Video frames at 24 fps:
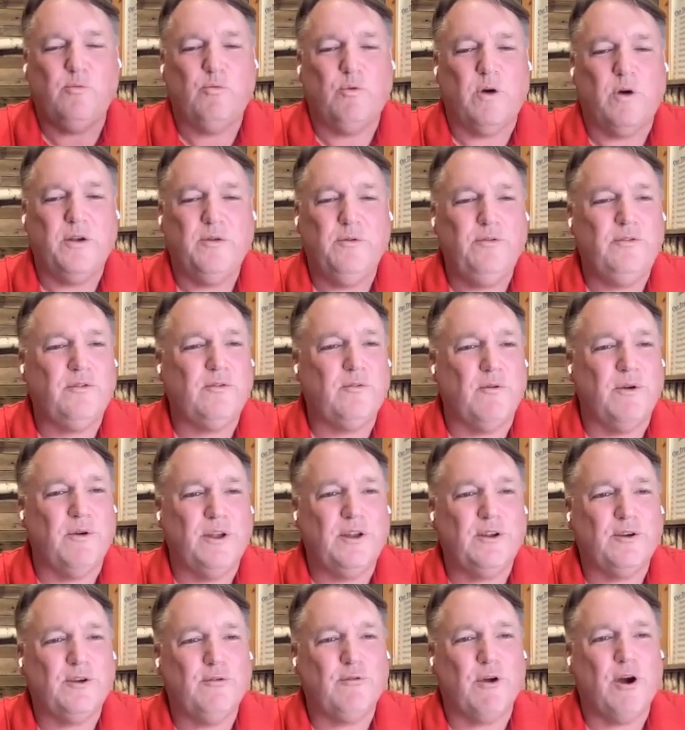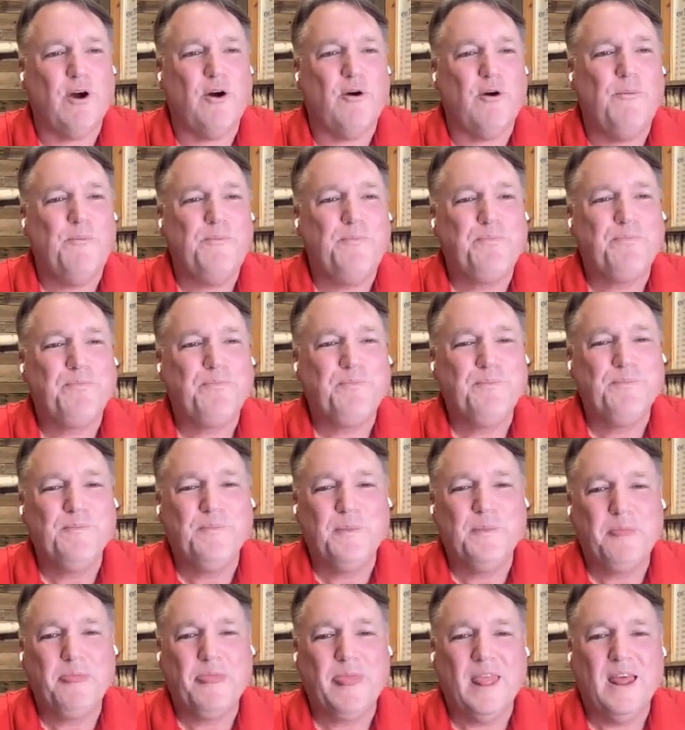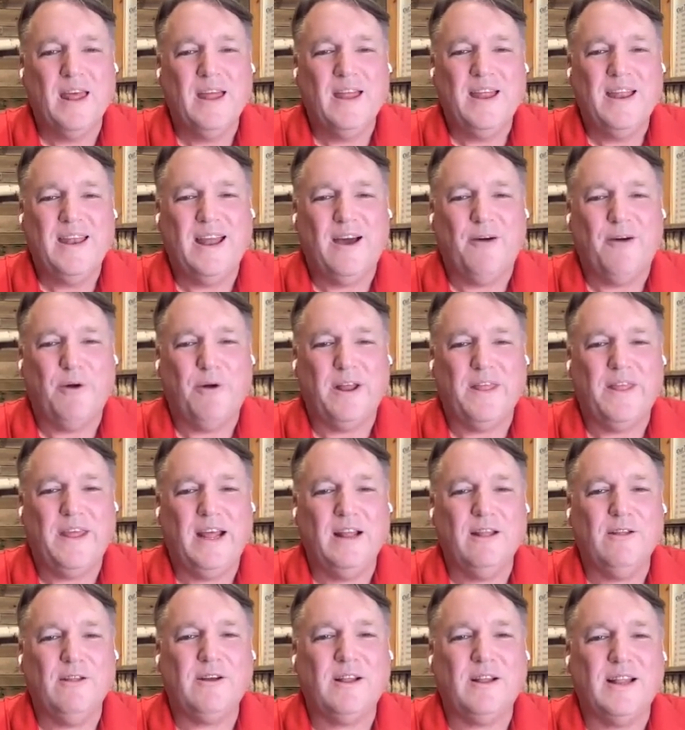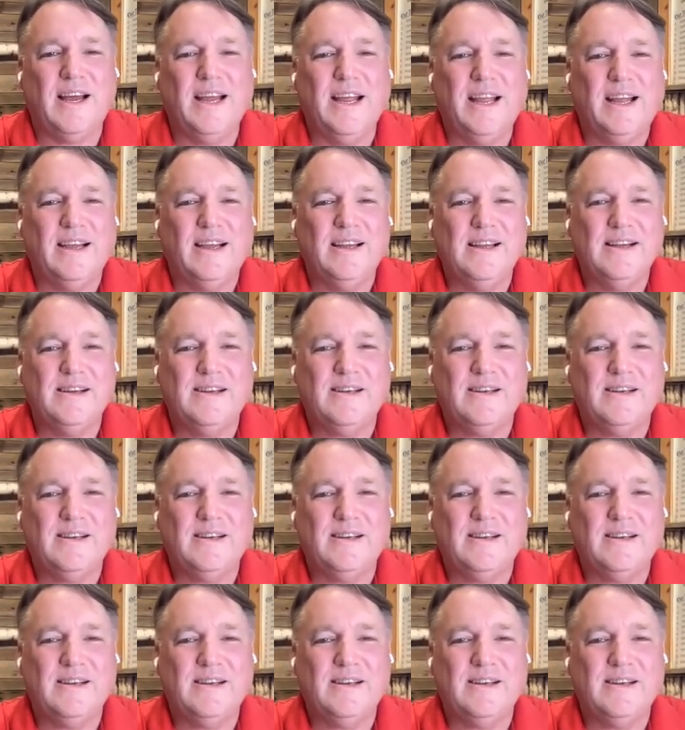the one who's going to grow. Now, what do they look like?